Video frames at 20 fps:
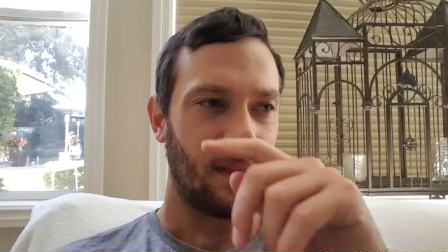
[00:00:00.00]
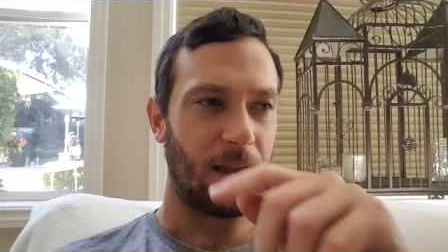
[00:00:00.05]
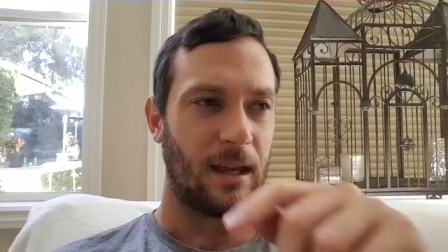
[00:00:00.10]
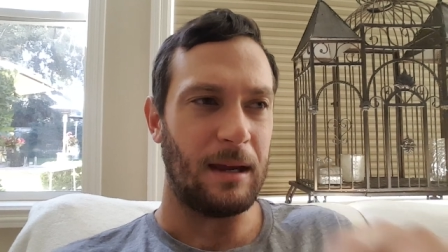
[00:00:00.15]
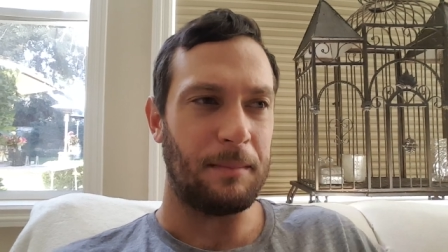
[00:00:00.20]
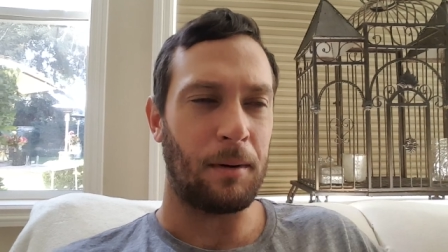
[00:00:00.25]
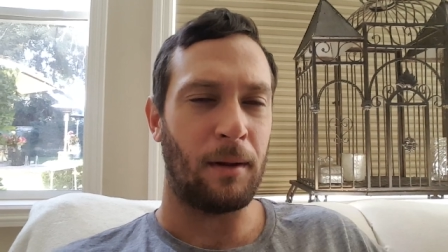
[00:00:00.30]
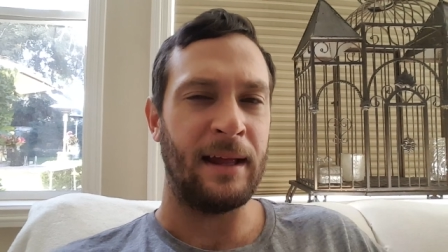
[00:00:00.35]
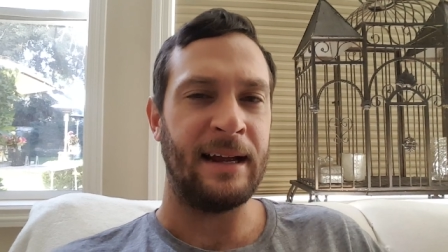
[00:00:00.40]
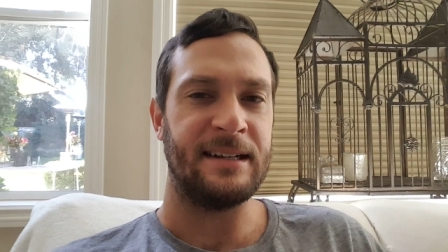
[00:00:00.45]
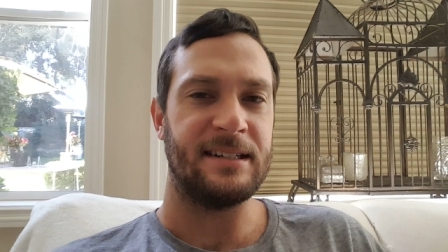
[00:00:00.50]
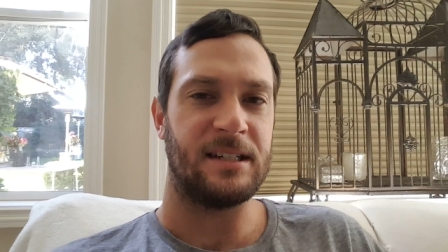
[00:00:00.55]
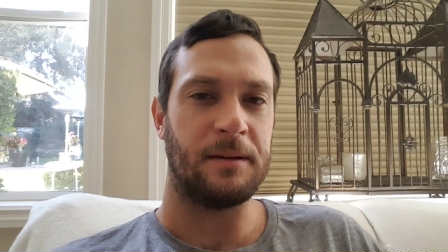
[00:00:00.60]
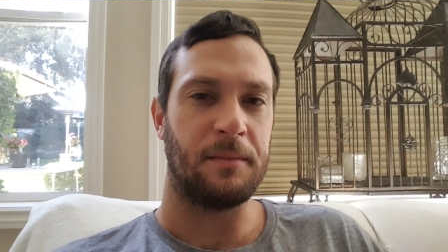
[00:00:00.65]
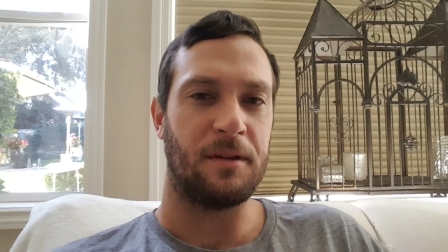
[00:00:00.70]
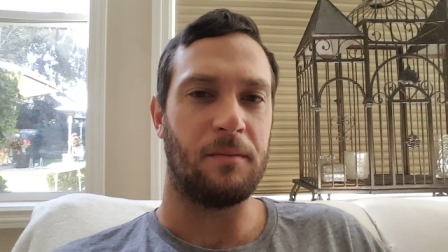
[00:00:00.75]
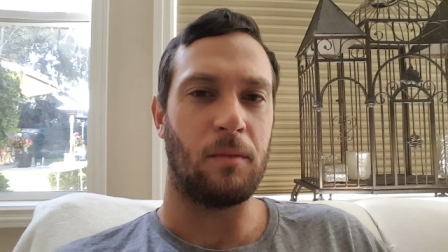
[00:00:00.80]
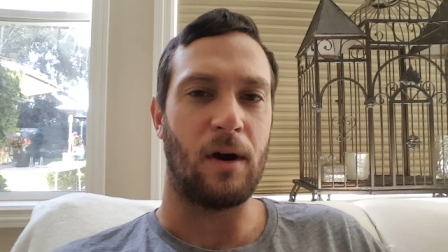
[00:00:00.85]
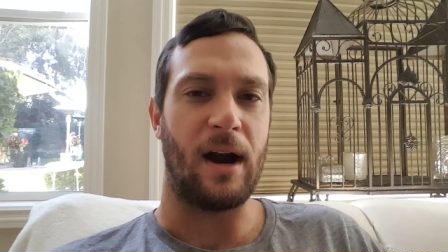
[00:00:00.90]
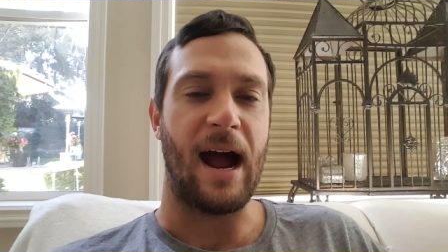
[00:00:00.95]
He probably has some
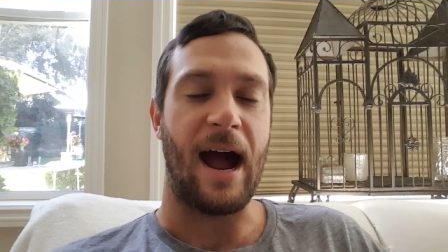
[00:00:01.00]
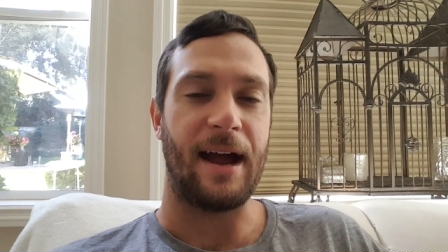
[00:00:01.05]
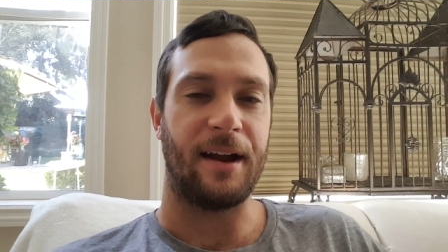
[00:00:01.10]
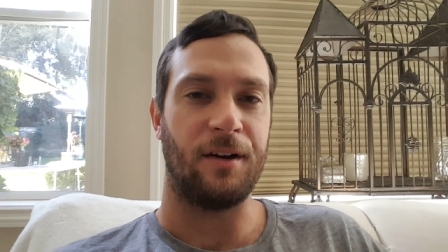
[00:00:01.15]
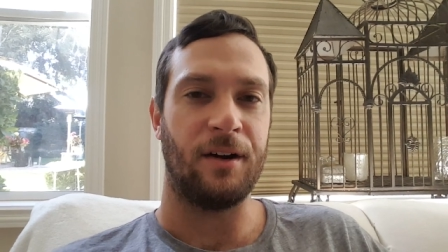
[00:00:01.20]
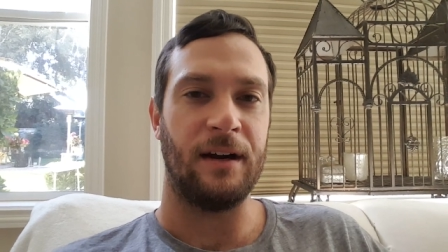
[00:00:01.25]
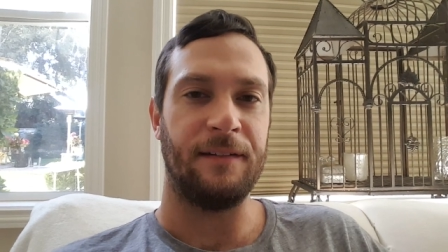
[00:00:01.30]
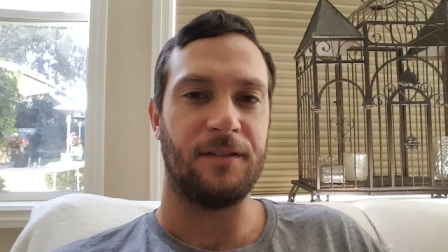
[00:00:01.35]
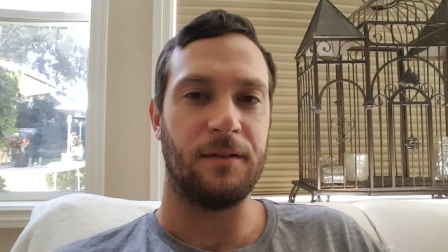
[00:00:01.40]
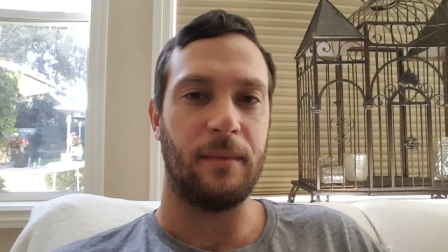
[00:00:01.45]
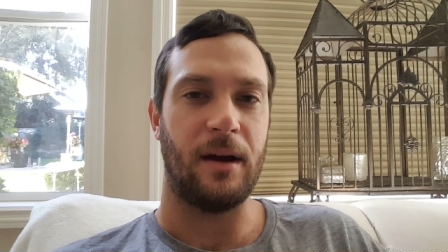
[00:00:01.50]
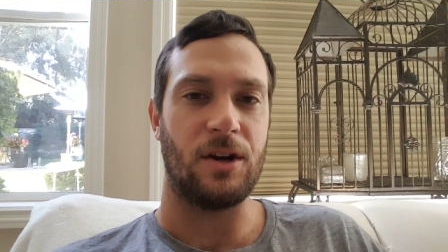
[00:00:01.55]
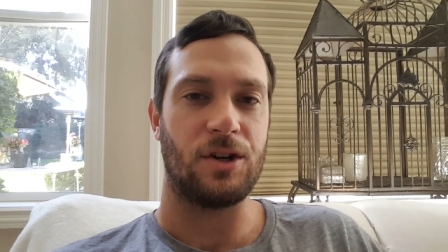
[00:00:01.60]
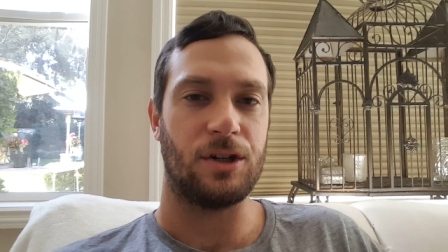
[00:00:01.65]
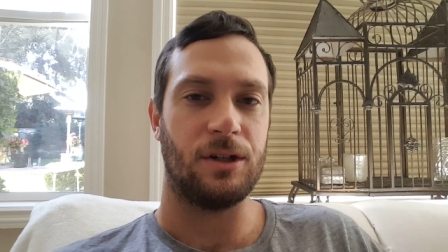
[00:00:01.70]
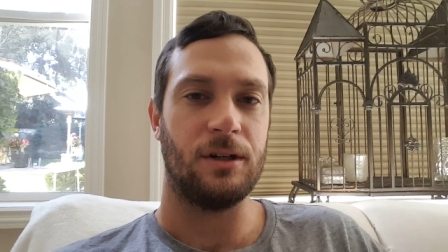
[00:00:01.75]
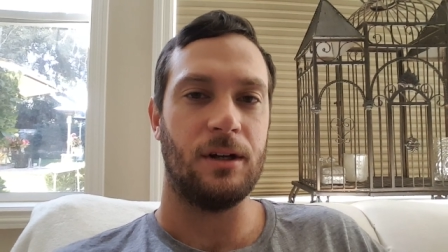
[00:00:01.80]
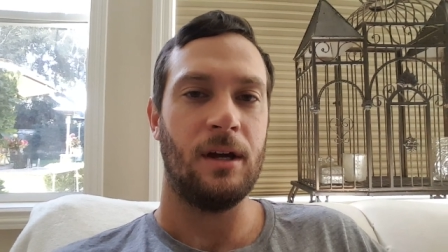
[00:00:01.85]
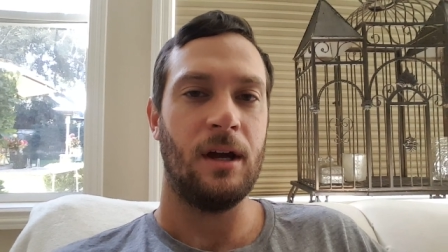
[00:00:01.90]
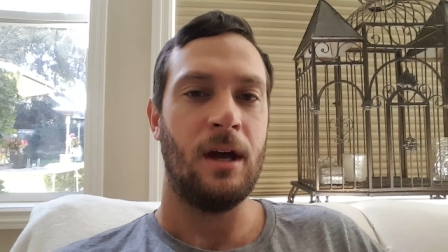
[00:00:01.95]
of the more accurate
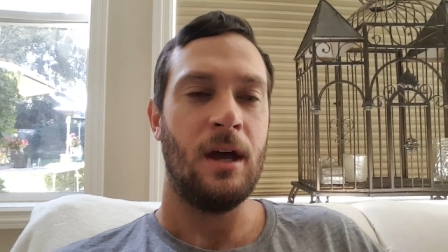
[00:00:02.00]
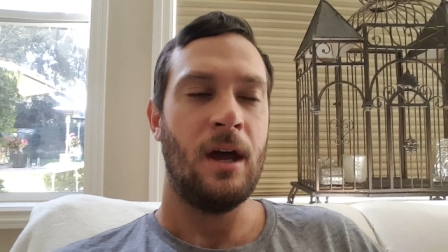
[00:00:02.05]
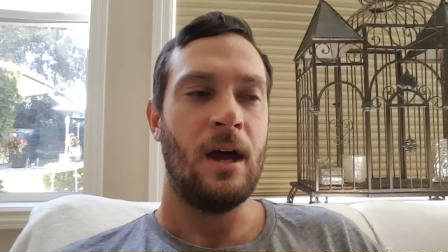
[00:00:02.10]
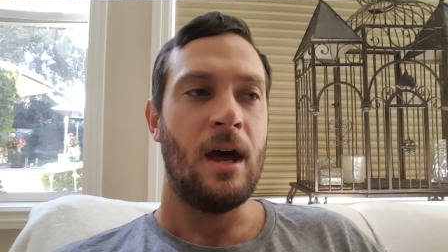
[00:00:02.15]
information.